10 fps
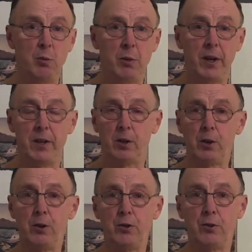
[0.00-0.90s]
But I
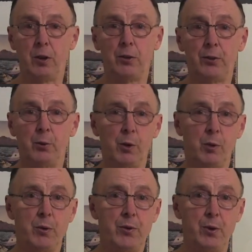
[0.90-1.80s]
encourage you to also
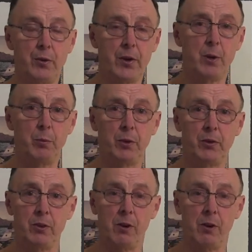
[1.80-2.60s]
work with your therapist,